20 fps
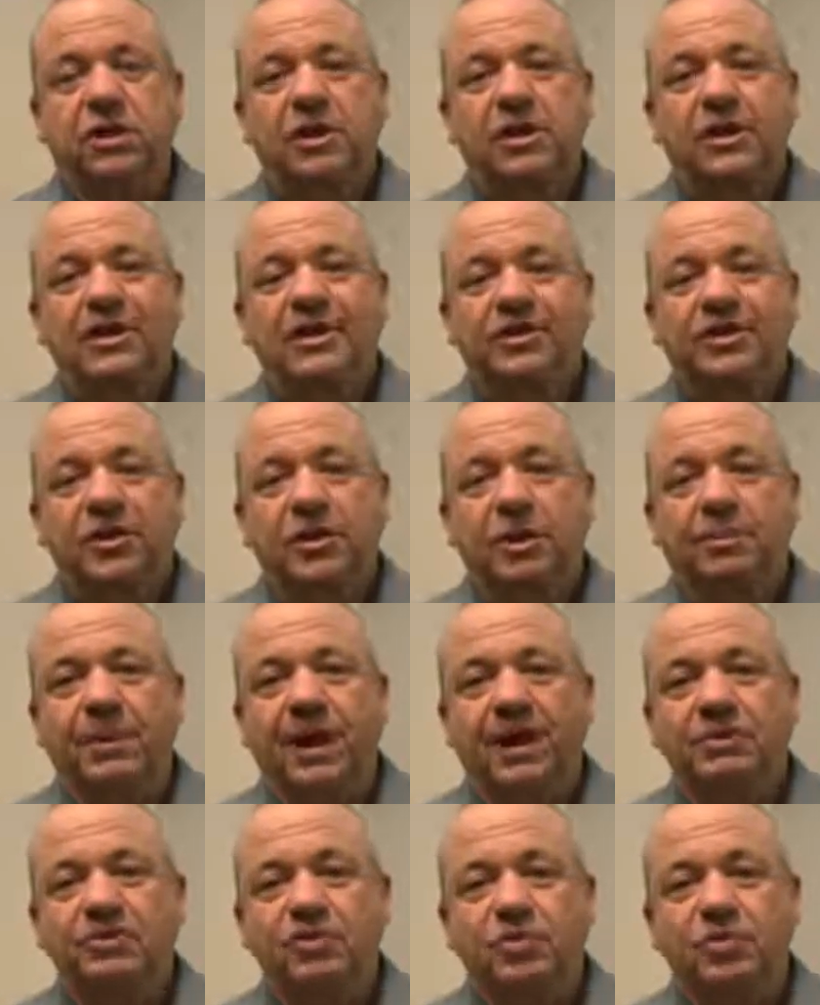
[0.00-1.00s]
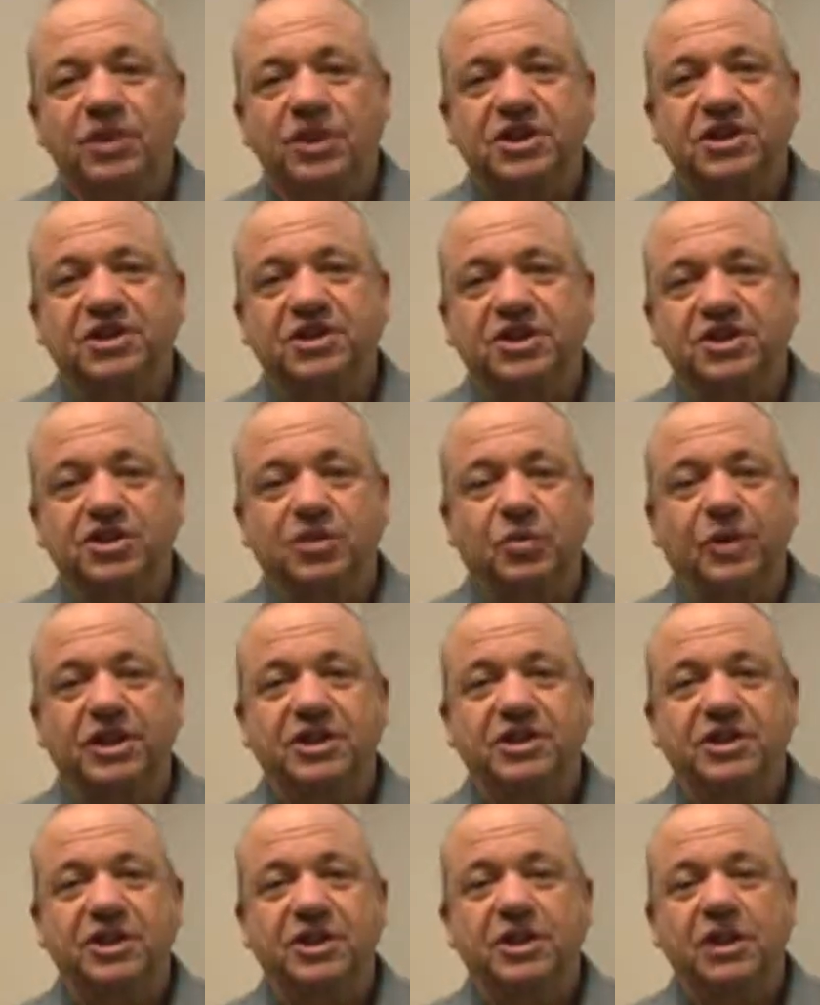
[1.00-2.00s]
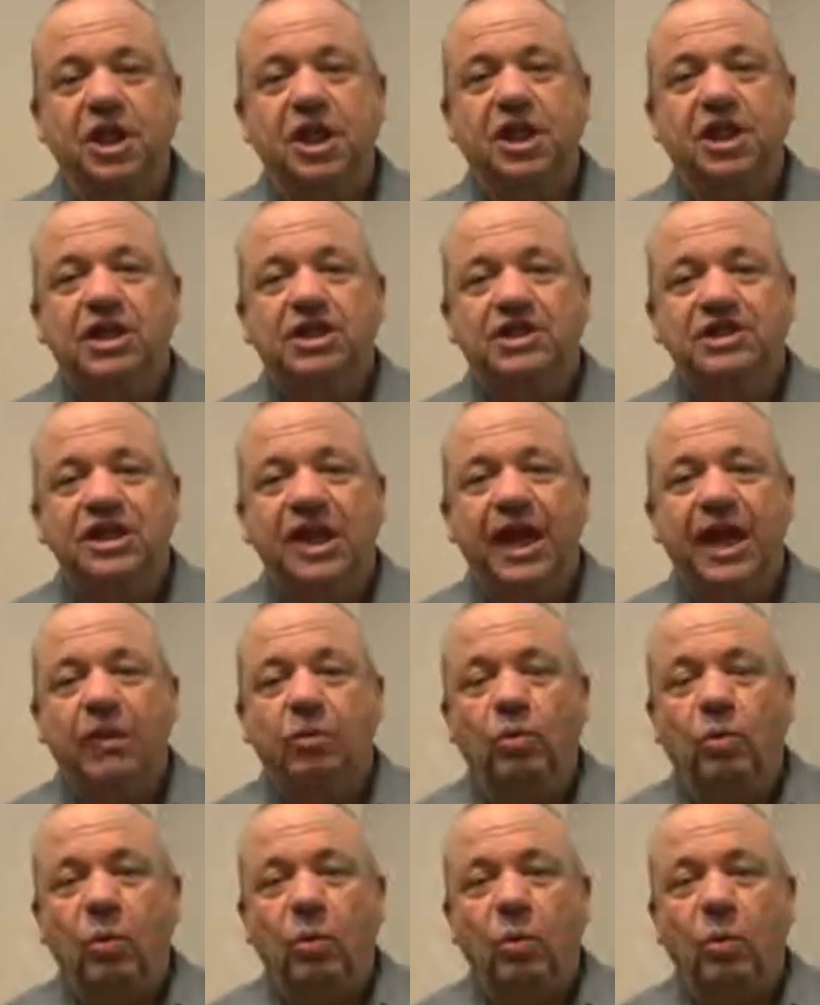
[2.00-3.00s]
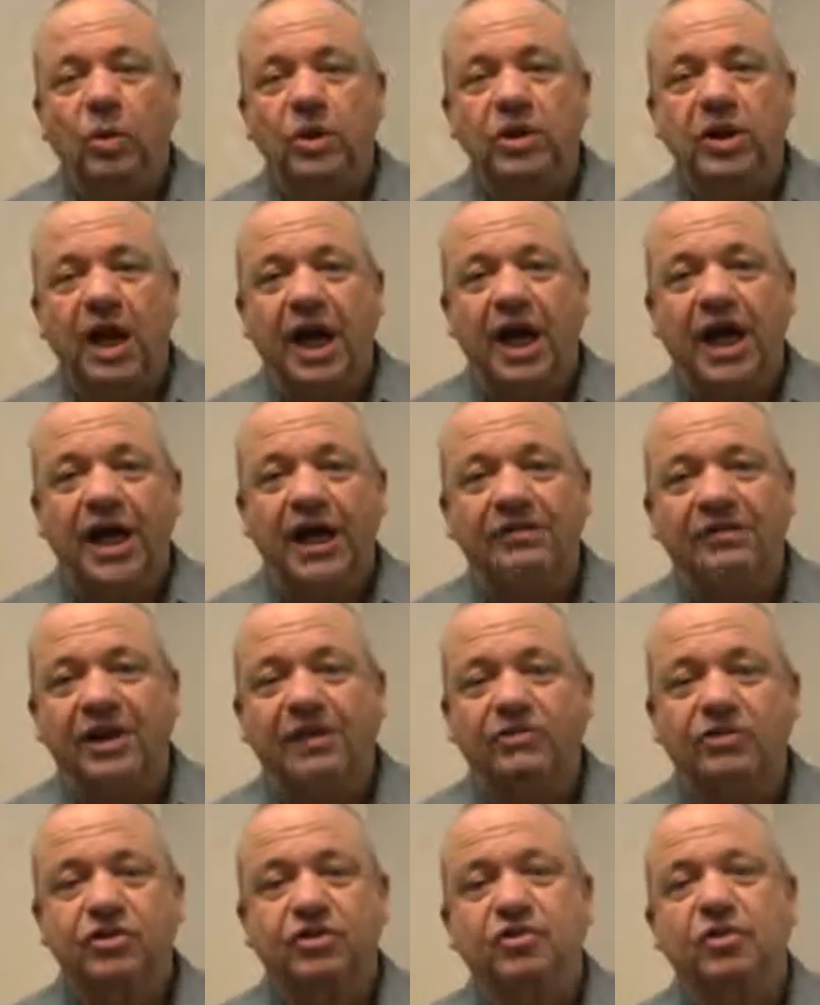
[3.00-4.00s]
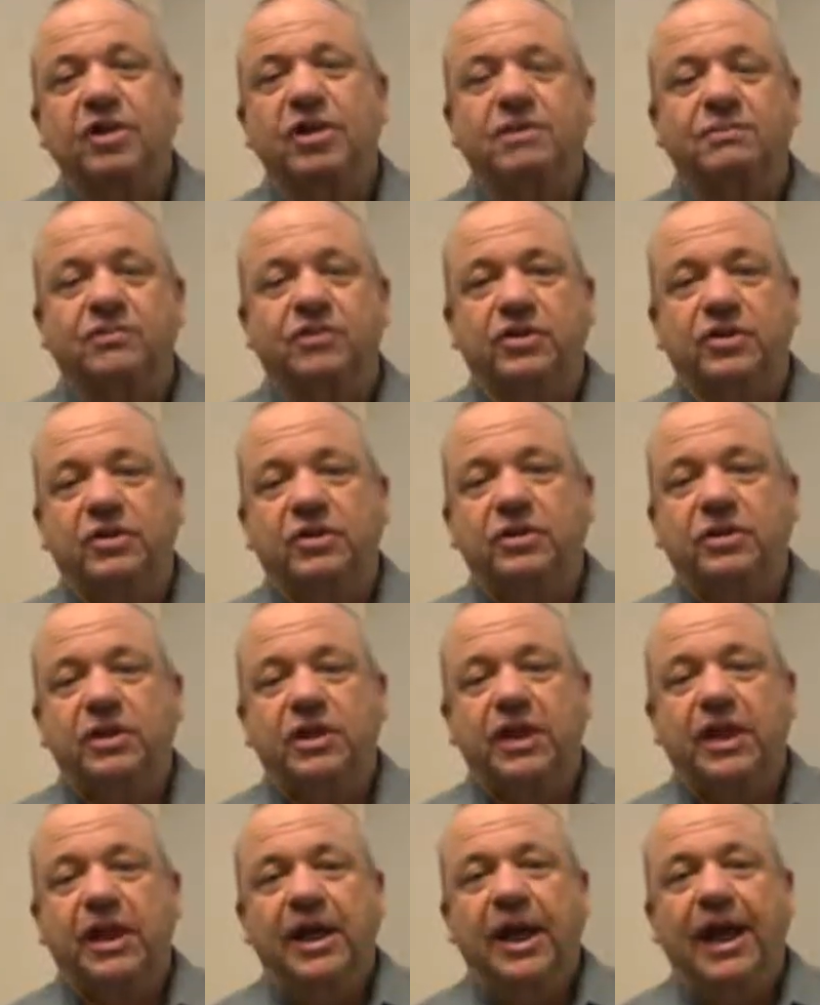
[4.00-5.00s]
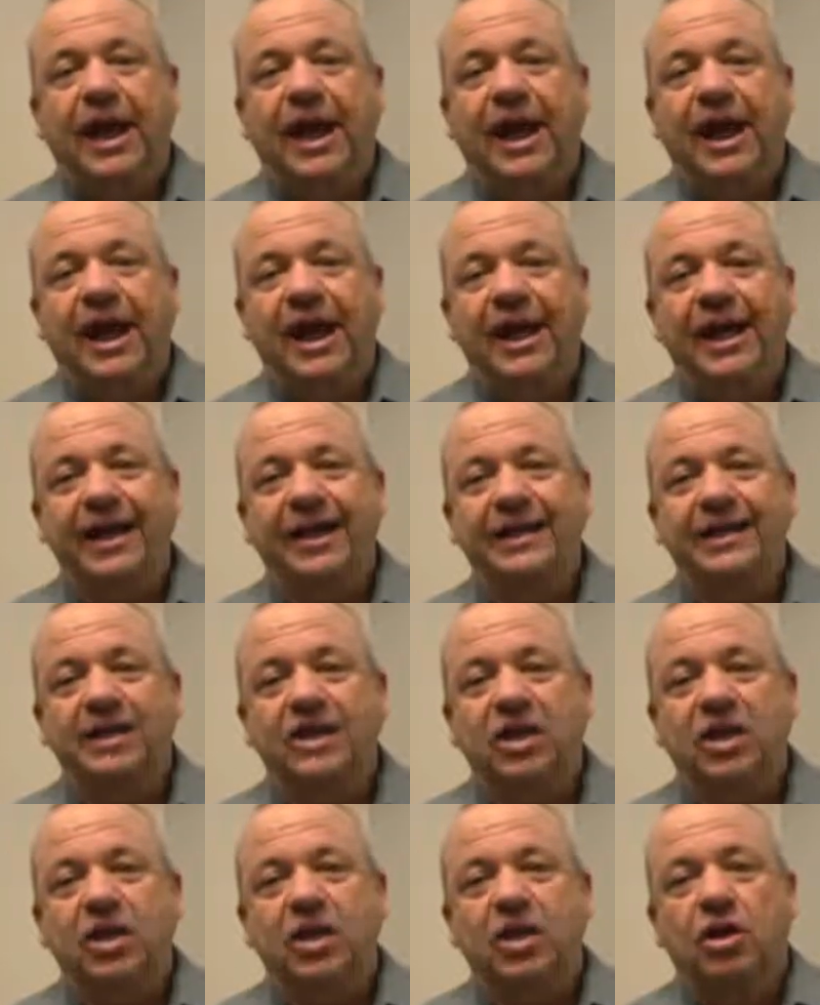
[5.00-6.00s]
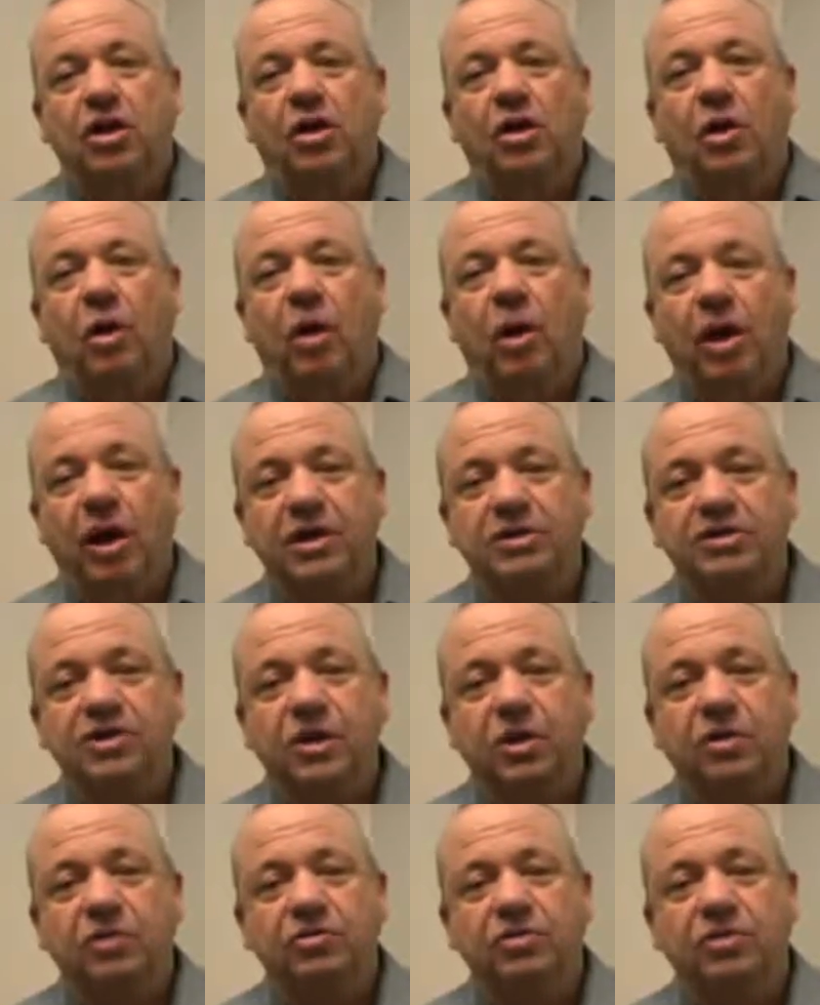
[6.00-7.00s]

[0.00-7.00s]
They're about to reach a situation they would not have ever dreamed. And also,